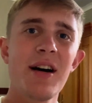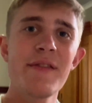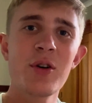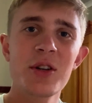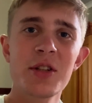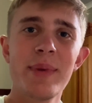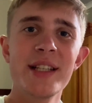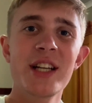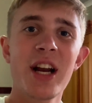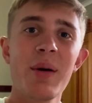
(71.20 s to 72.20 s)
I forgot to
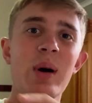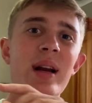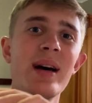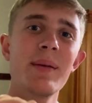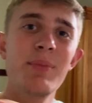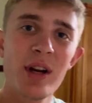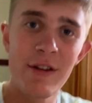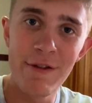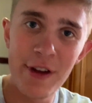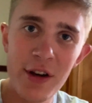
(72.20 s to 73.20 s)
mention, I'm gonna put a
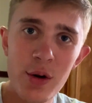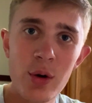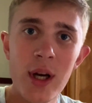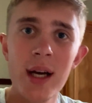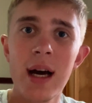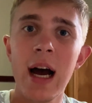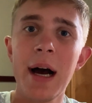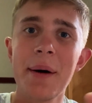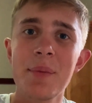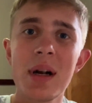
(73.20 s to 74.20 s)
few
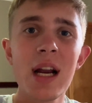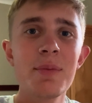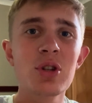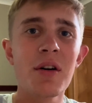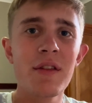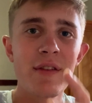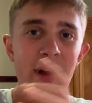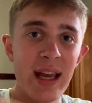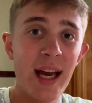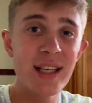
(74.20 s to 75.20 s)
clips of the
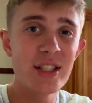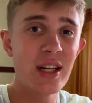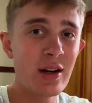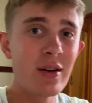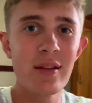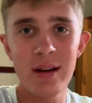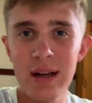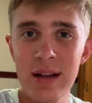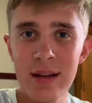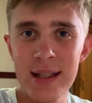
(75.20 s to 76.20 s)
vacation,
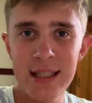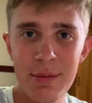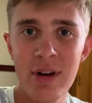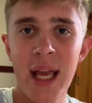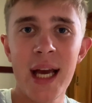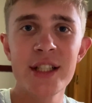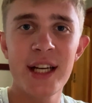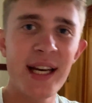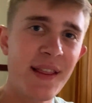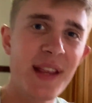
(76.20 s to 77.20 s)
the December
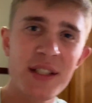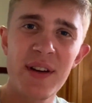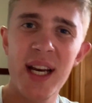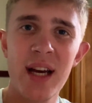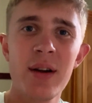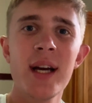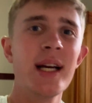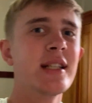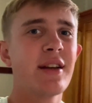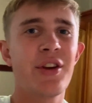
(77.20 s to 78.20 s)
vacation, in this video
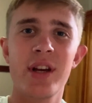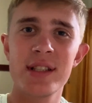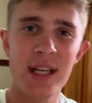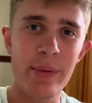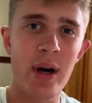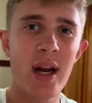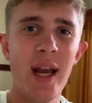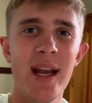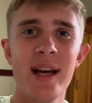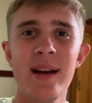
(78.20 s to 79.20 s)
so you can see what I
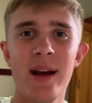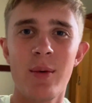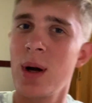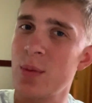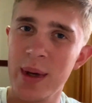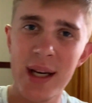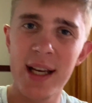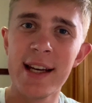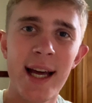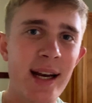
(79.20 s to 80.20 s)
did and what we
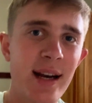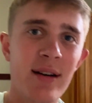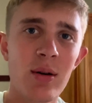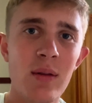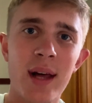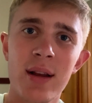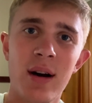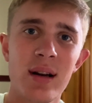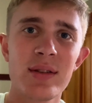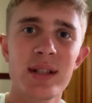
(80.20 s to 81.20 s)
did and all that
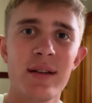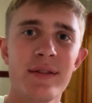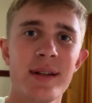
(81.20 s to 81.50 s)
kind of stuff.